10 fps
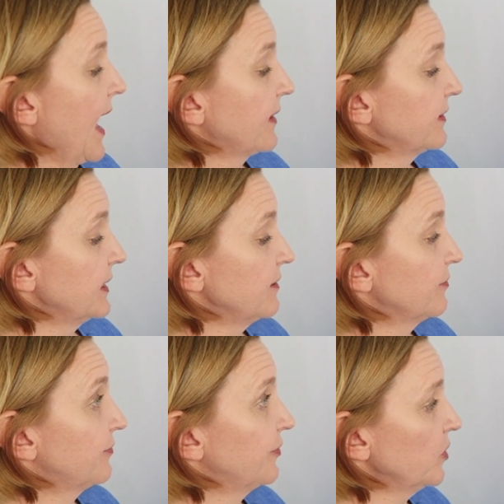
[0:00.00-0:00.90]
at the
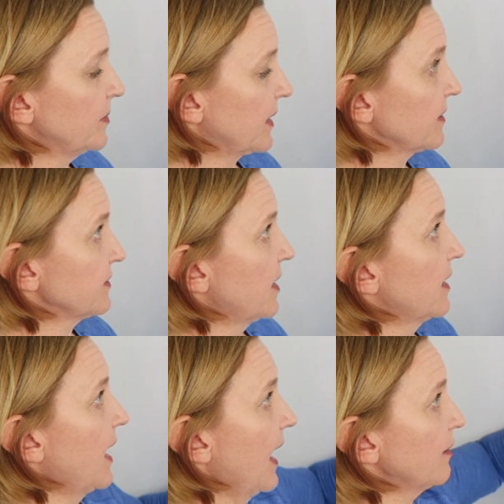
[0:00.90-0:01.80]
full
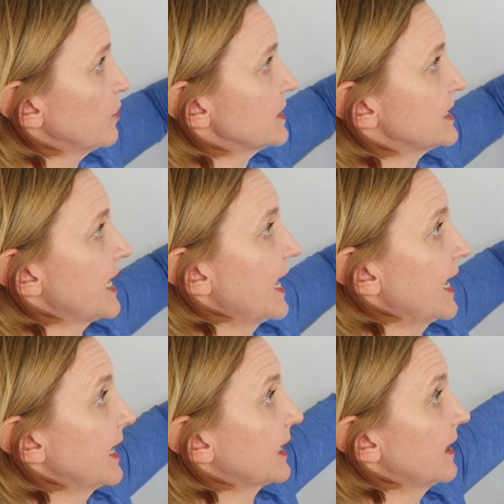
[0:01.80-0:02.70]
marathon, I would
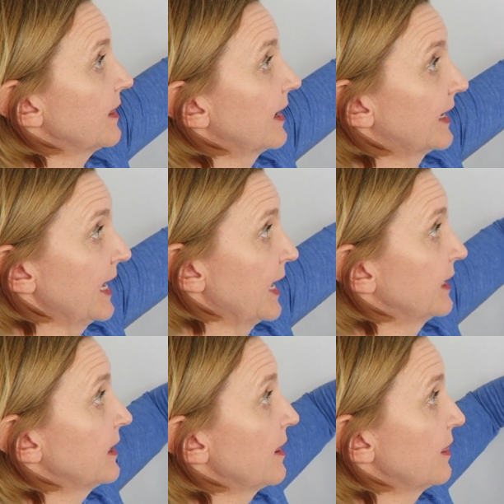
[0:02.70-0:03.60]
take,
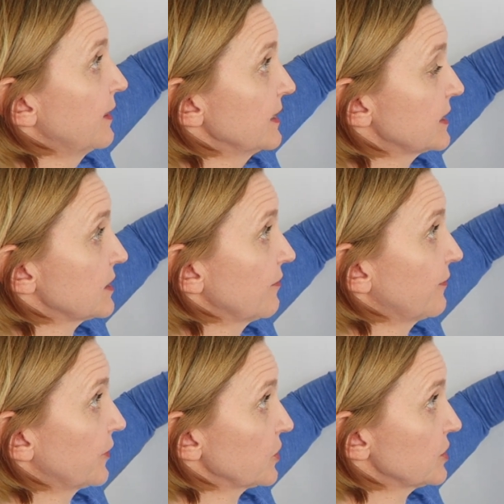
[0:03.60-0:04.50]
again, this
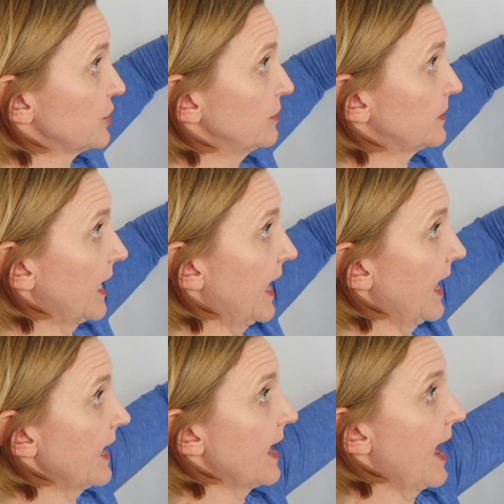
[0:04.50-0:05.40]
first
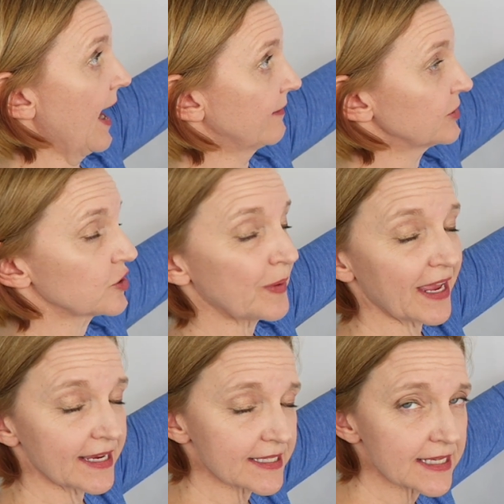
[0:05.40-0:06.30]
2K average
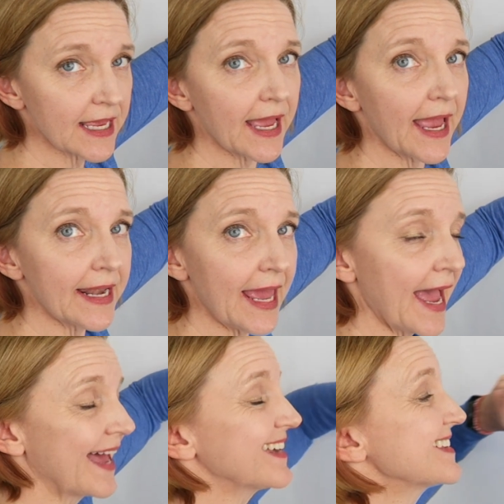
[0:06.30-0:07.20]
pace and
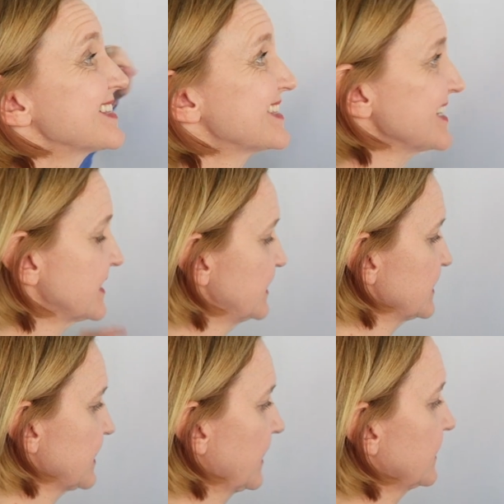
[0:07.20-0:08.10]
add 60
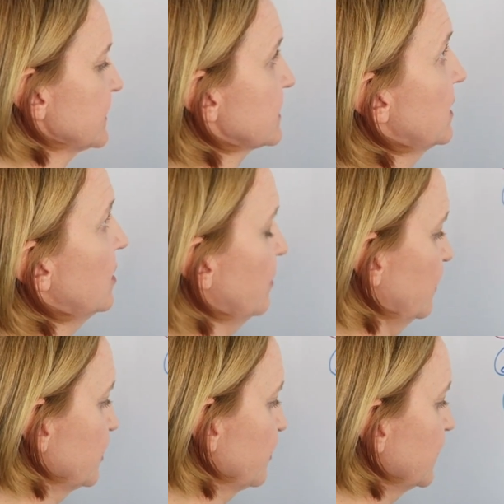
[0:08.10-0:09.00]
seconds,
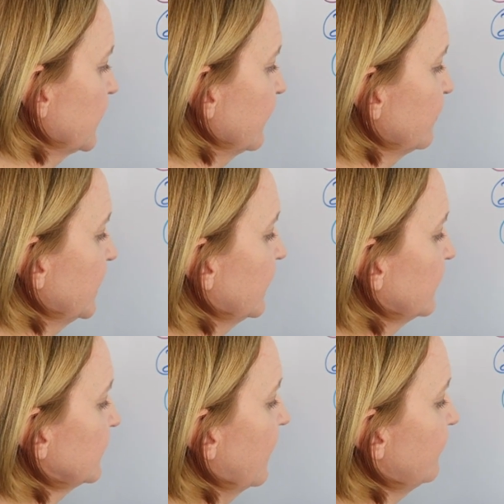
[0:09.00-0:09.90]
which would give me
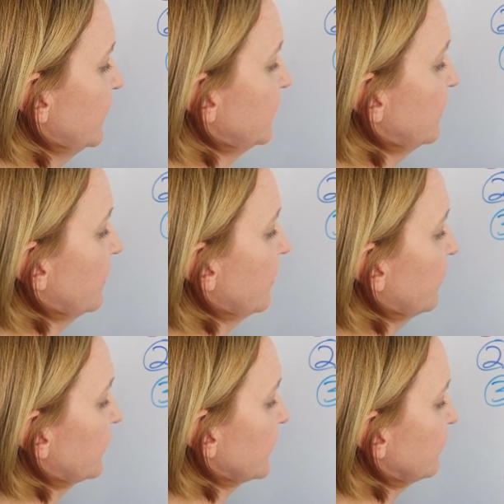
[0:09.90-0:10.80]

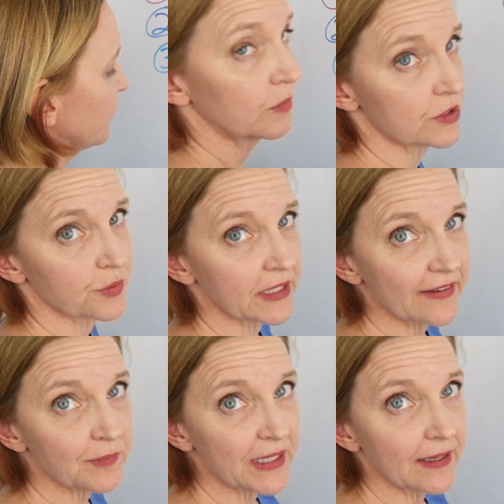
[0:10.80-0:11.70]
1134, which would
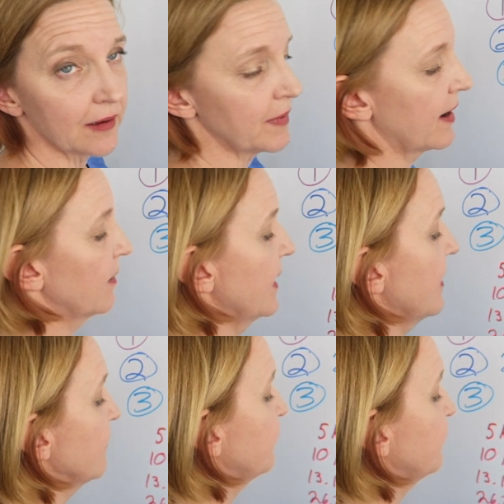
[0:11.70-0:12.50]
give me about a